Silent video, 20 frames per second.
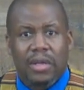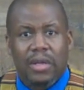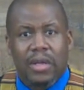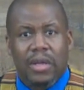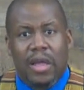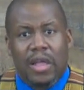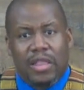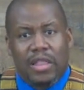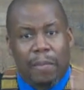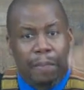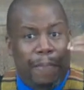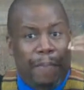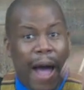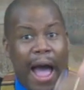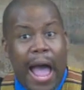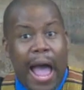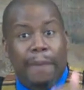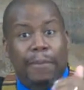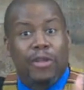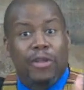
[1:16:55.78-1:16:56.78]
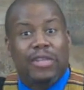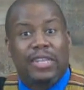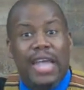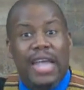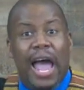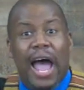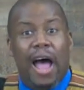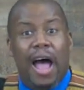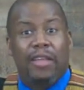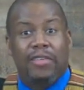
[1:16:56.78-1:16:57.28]
the Bible
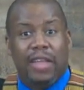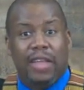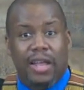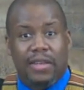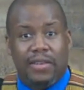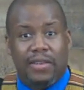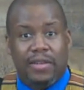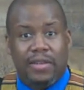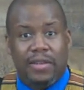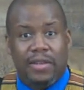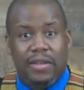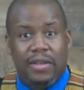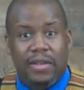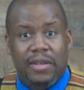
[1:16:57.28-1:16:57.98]
tells us